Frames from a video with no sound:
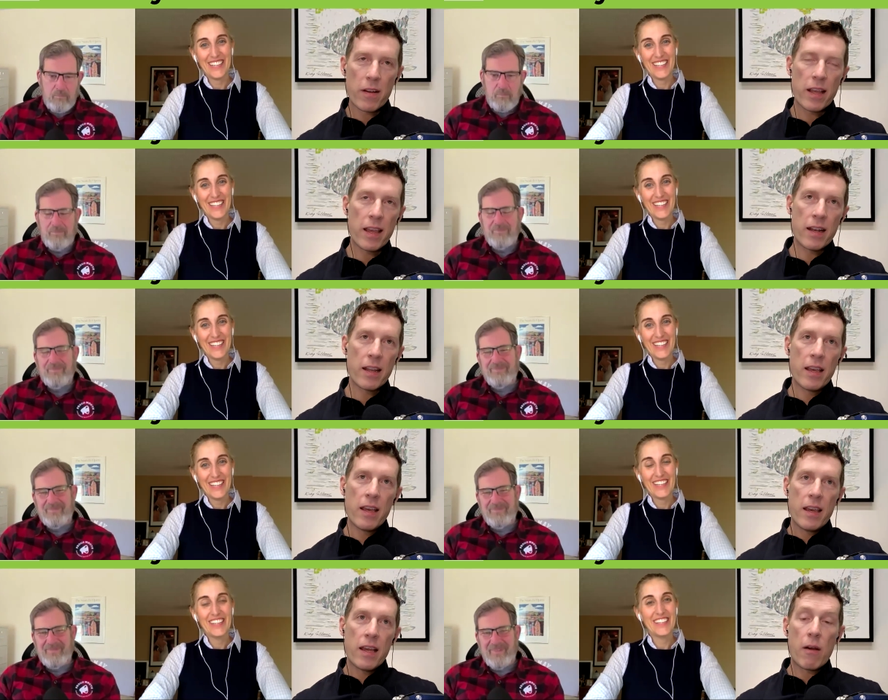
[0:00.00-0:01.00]
Speaker 1: and and
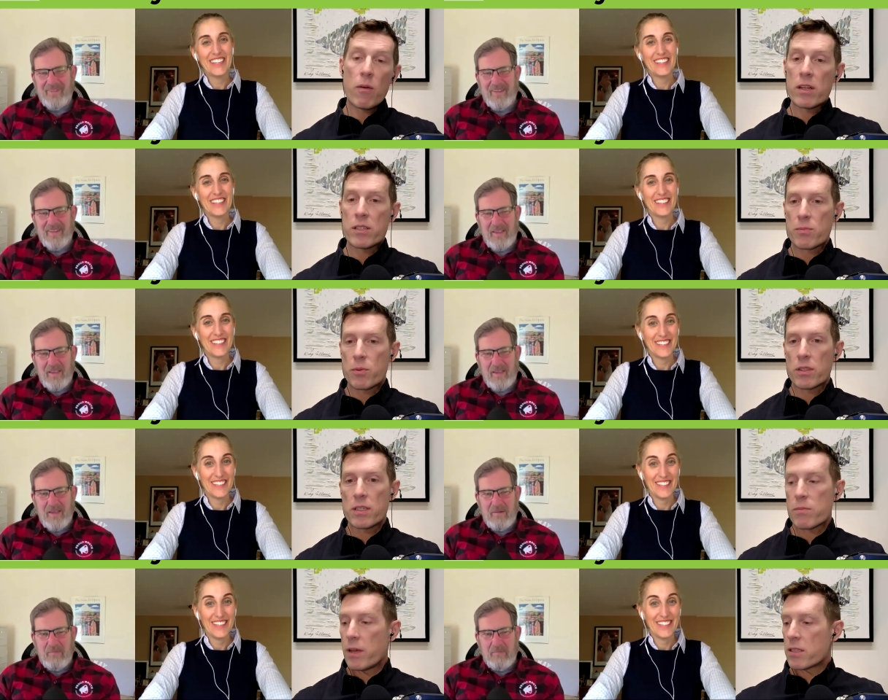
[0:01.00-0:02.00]
and I want to just put
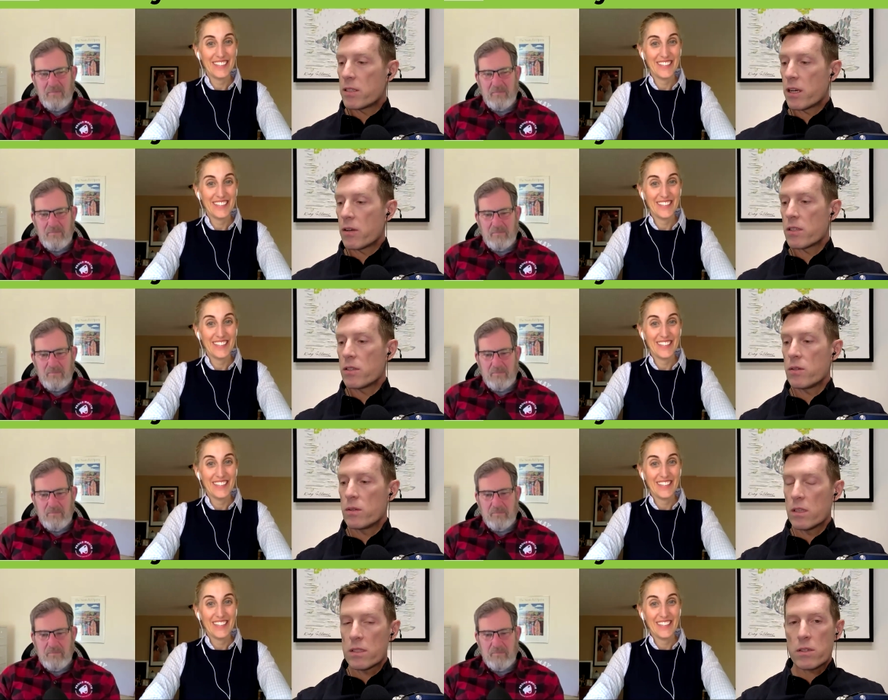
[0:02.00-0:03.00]
this message out to
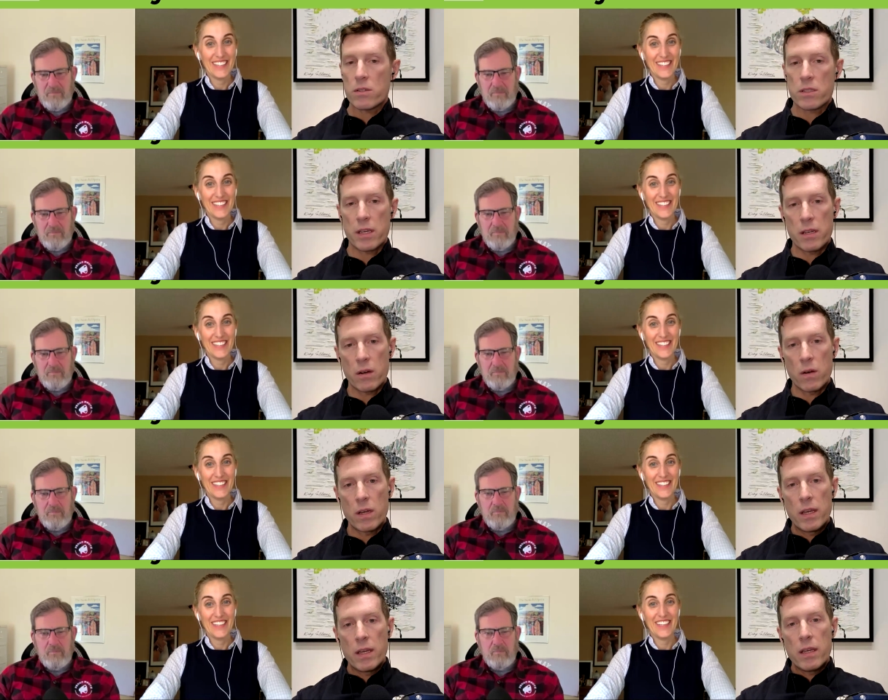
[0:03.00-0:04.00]
listeners that, you know,
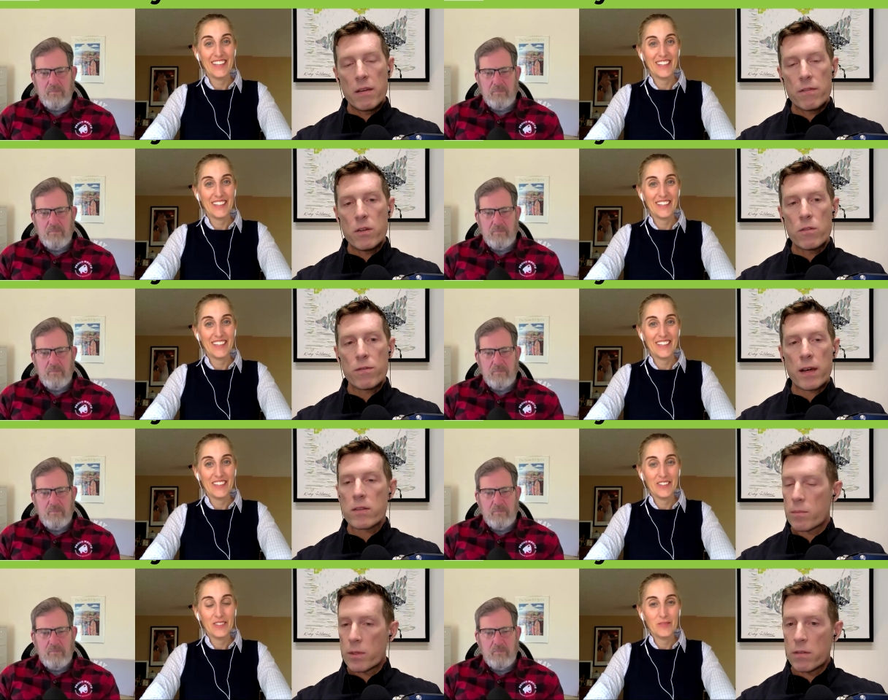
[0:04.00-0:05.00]
if you found
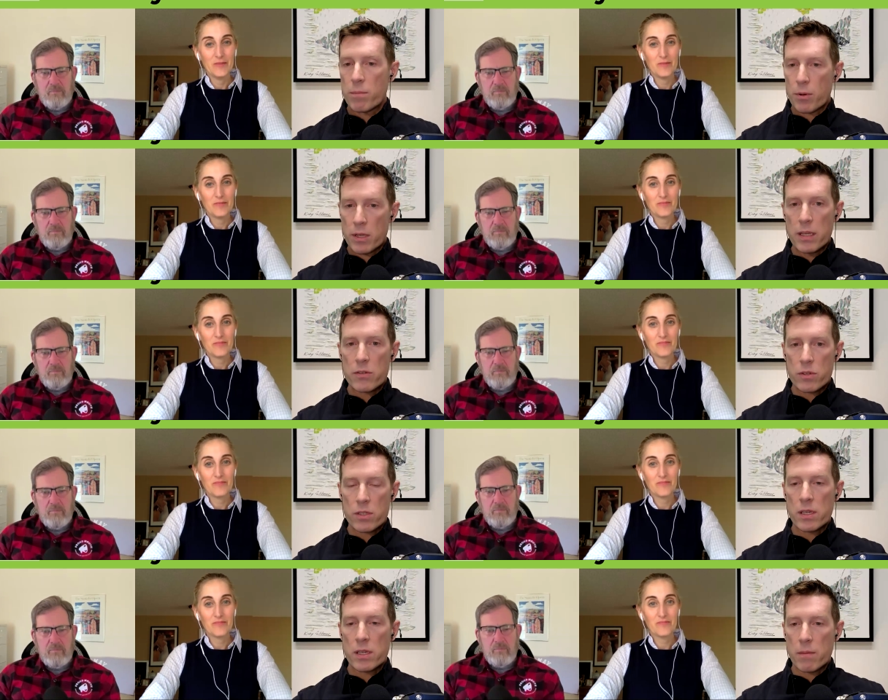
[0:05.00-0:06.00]
something pretty
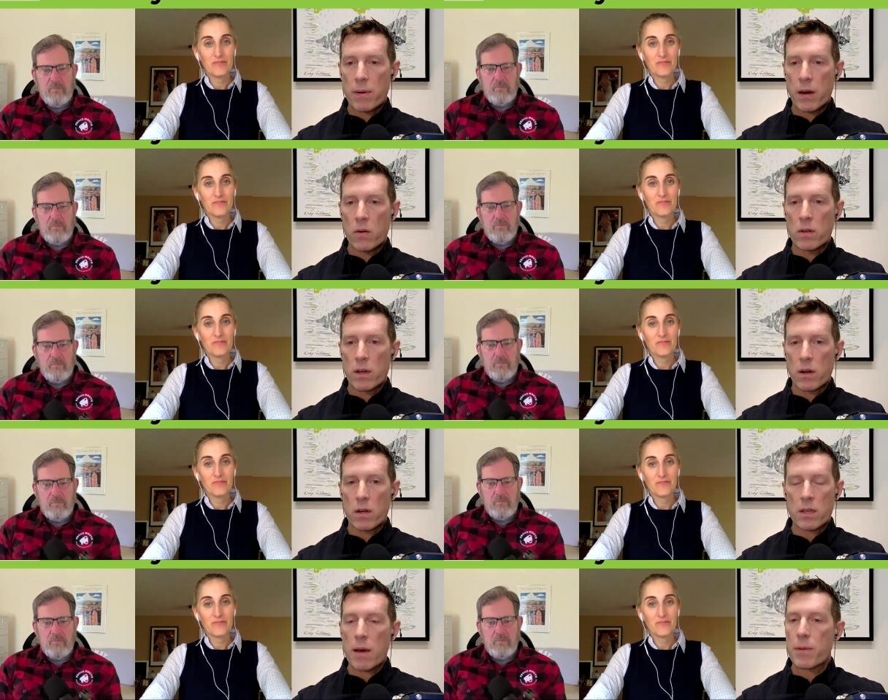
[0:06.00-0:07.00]
interesting about our
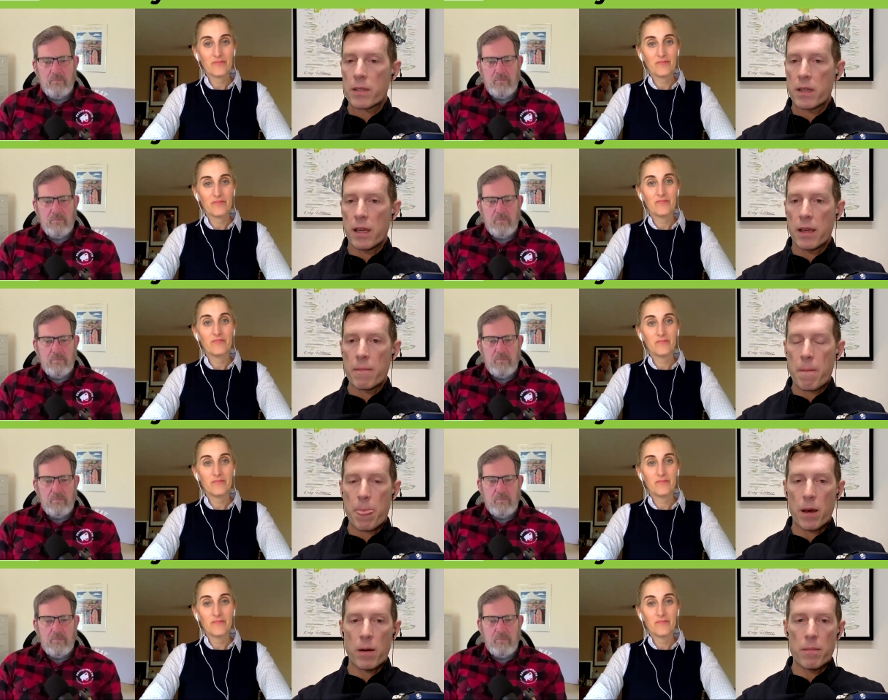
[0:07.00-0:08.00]
topic today,
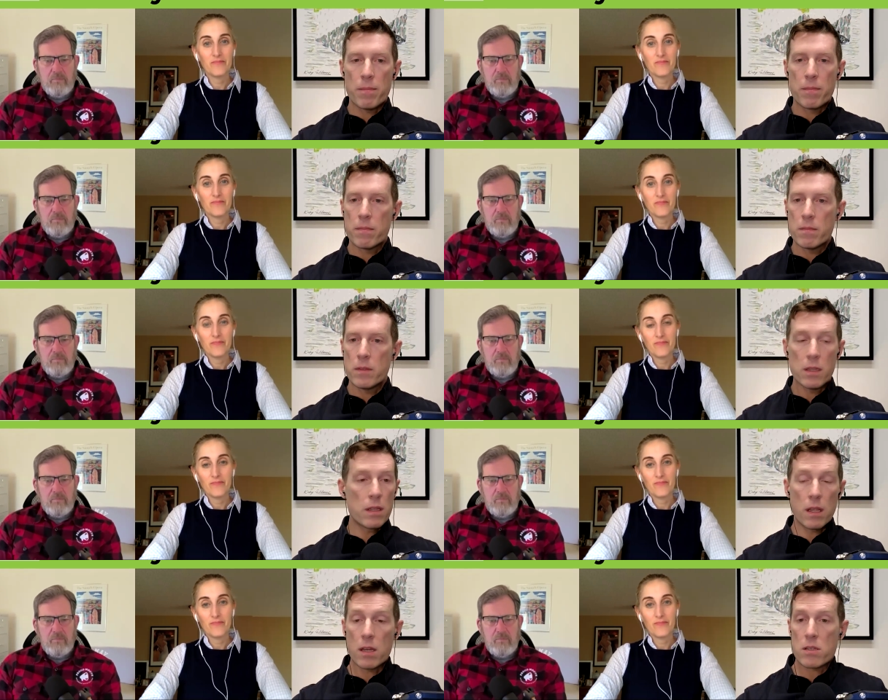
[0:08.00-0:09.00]
um,
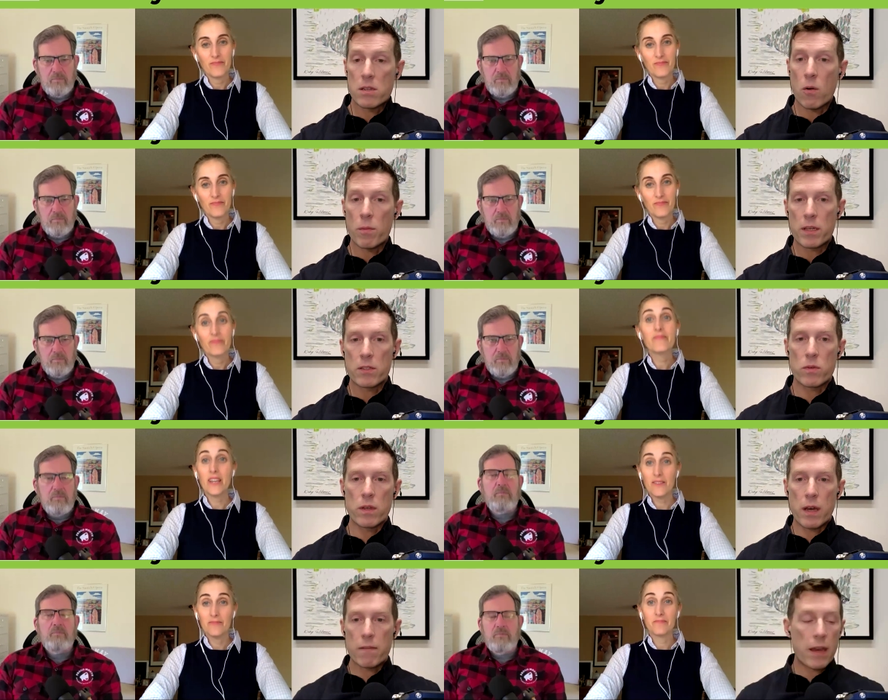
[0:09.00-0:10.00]
let us know because we
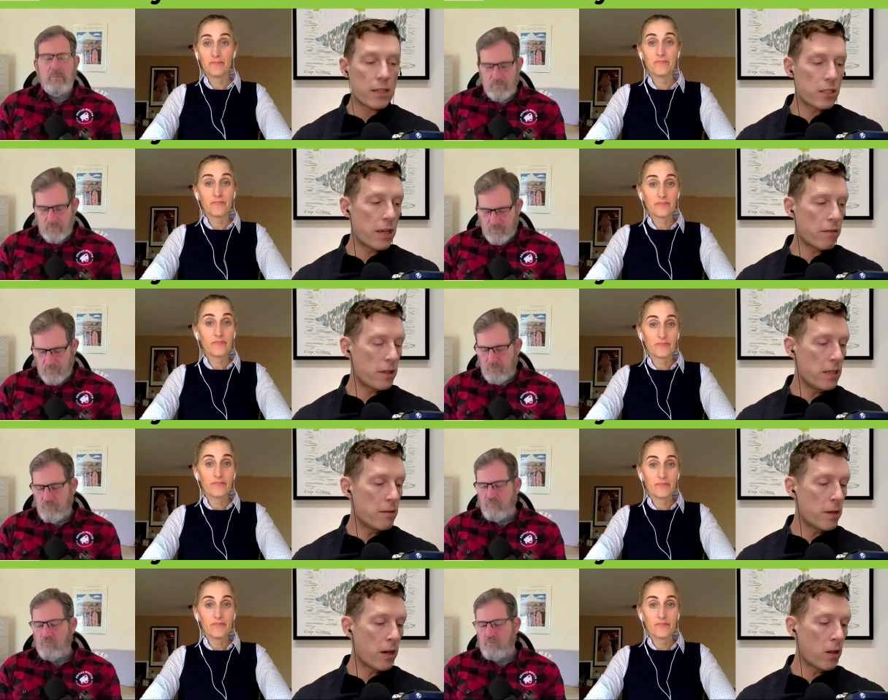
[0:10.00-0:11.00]
yeah. I actually have an
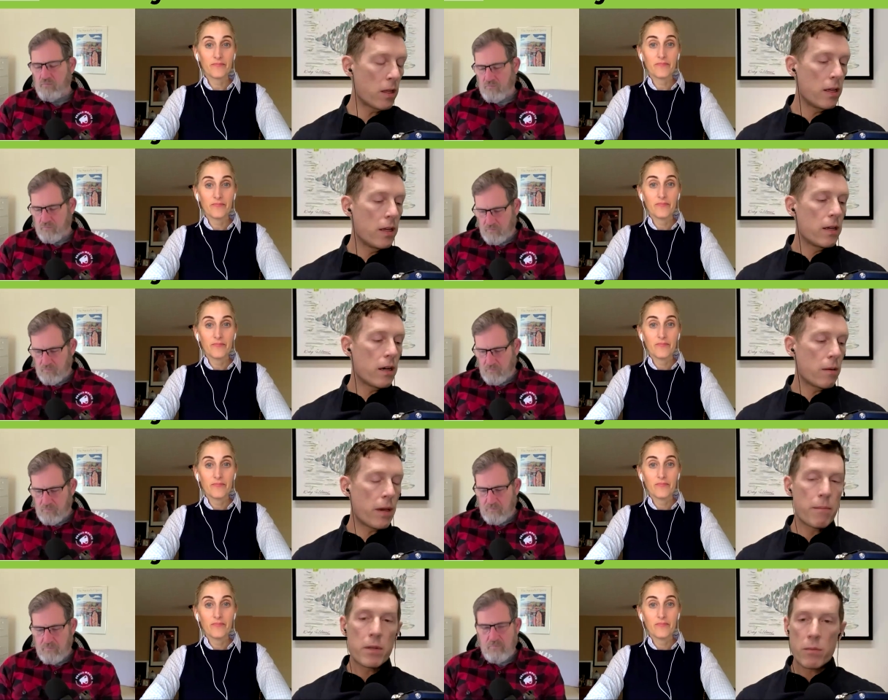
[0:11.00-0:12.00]
email, um,
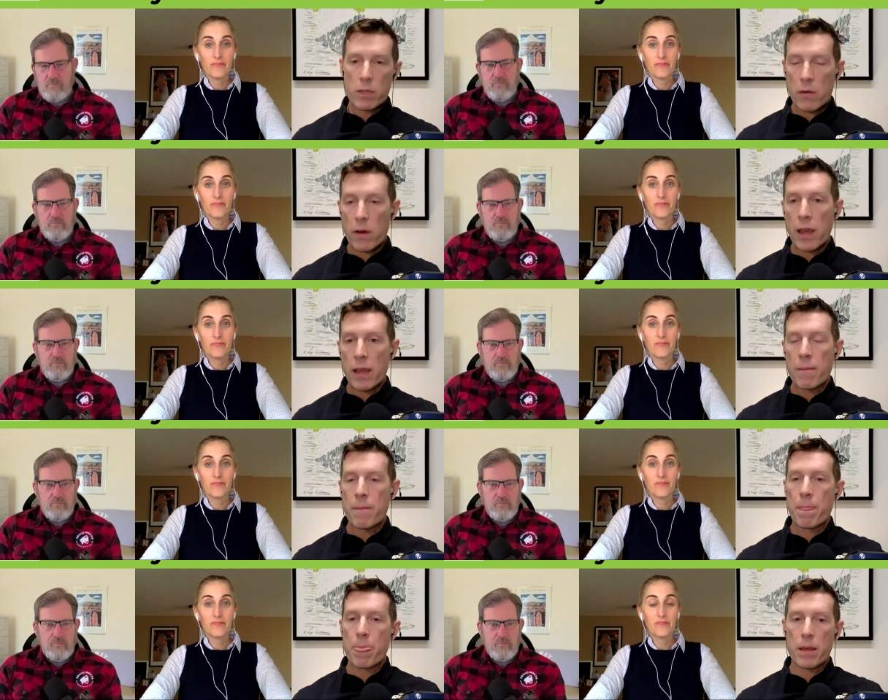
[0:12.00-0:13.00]
MWA
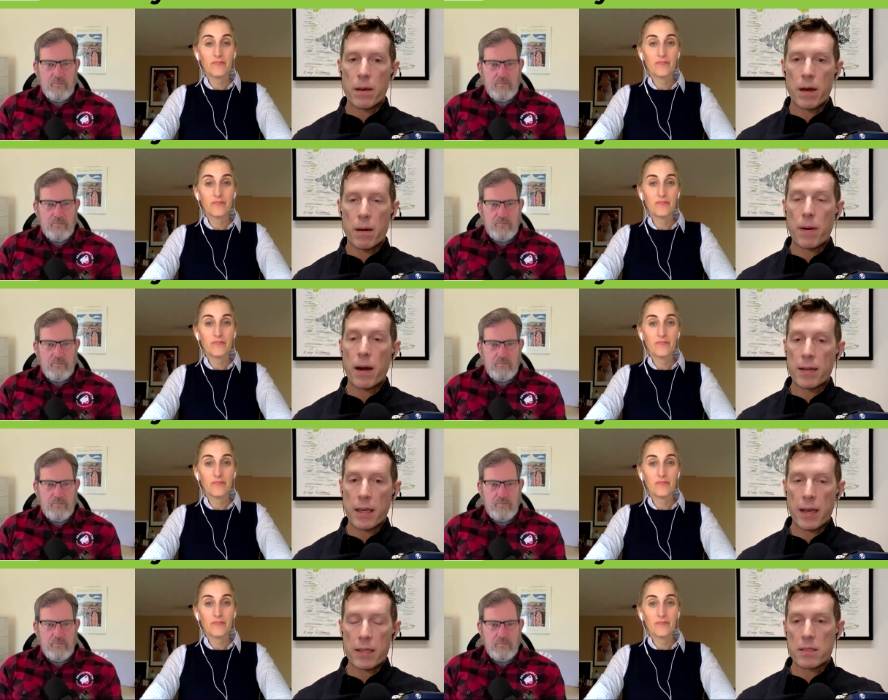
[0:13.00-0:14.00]
uh,
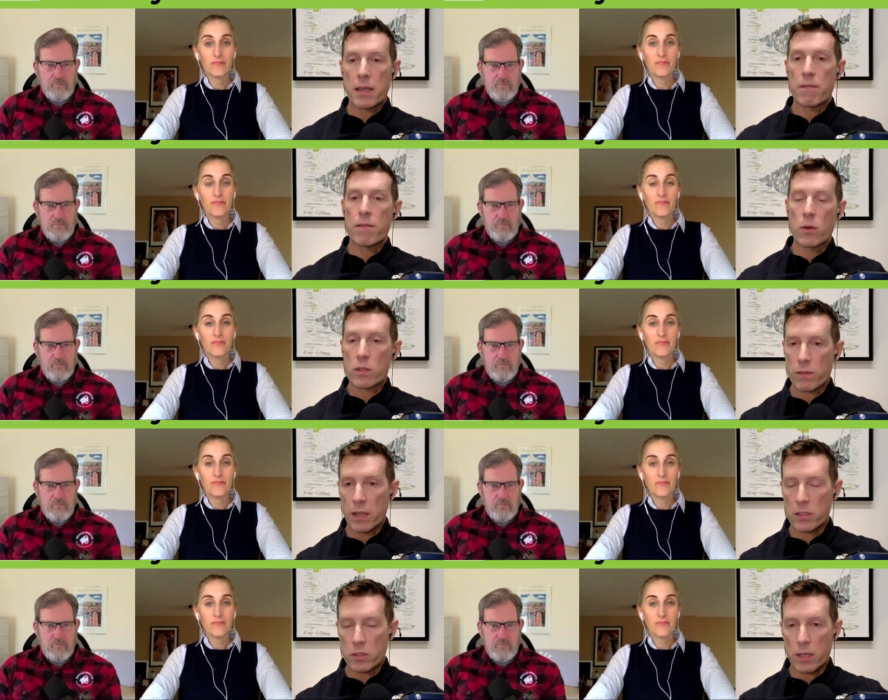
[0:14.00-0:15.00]
podcast at
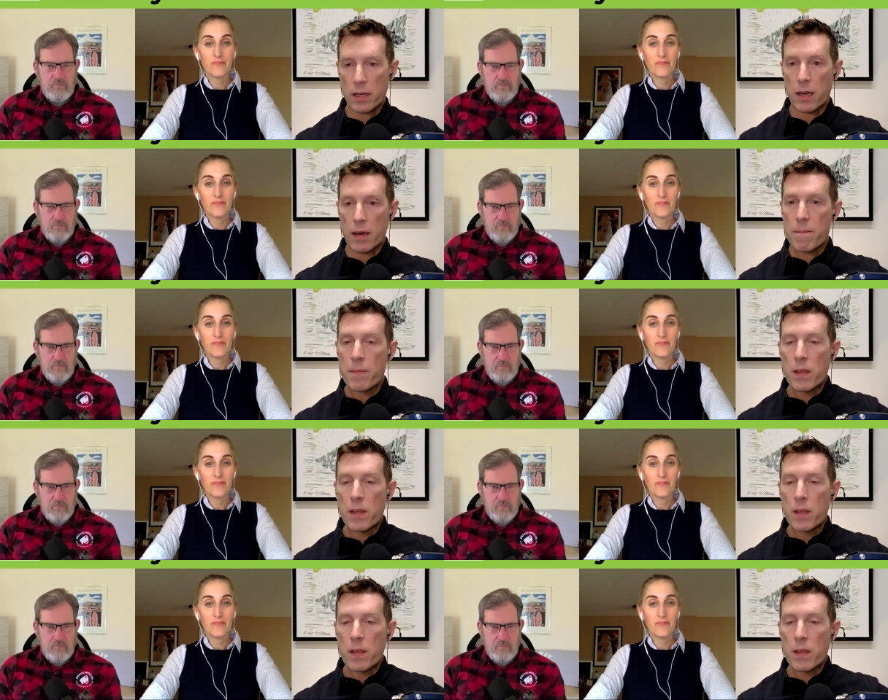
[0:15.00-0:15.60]
focusfinancial.com.